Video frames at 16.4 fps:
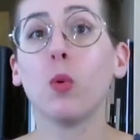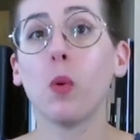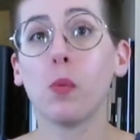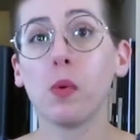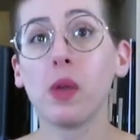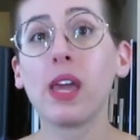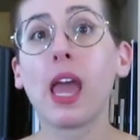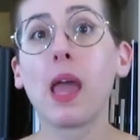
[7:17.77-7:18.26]
when
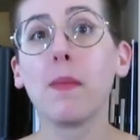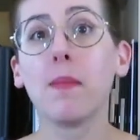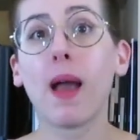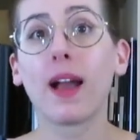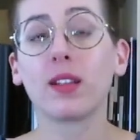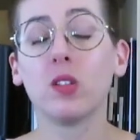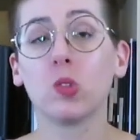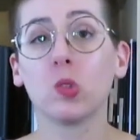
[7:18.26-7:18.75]
we came
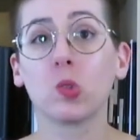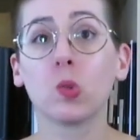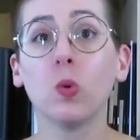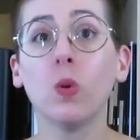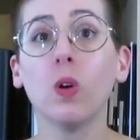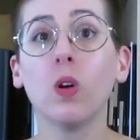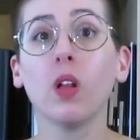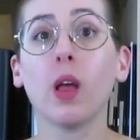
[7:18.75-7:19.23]
back to
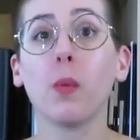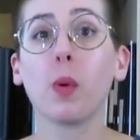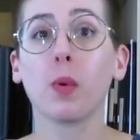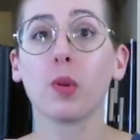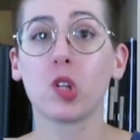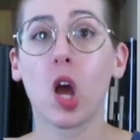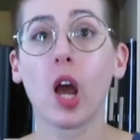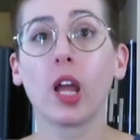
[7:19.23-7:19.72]
school and we
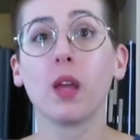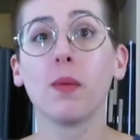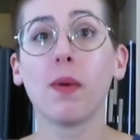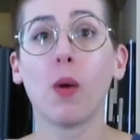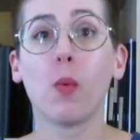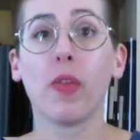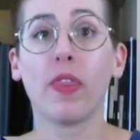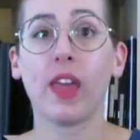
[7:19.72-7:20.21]
were talking
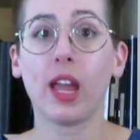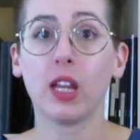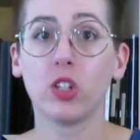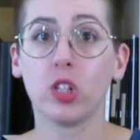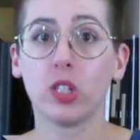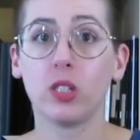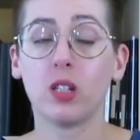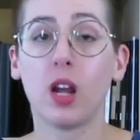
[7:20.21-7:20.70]
about what they had
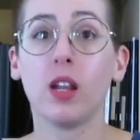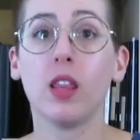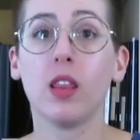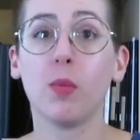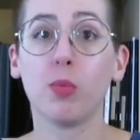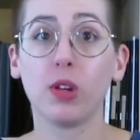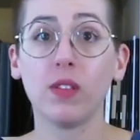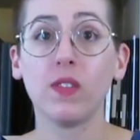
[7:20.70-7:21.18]
just done in
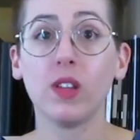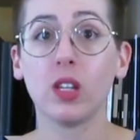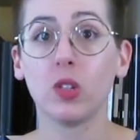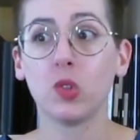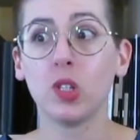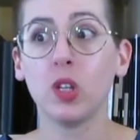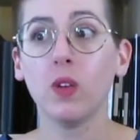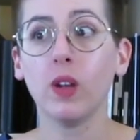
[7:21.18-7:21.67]
the
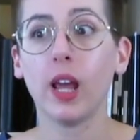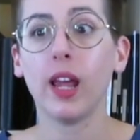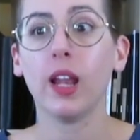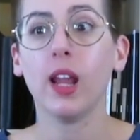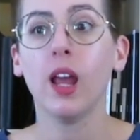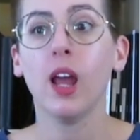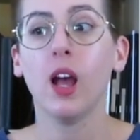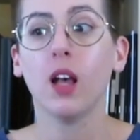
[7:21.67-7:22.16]
previous unit,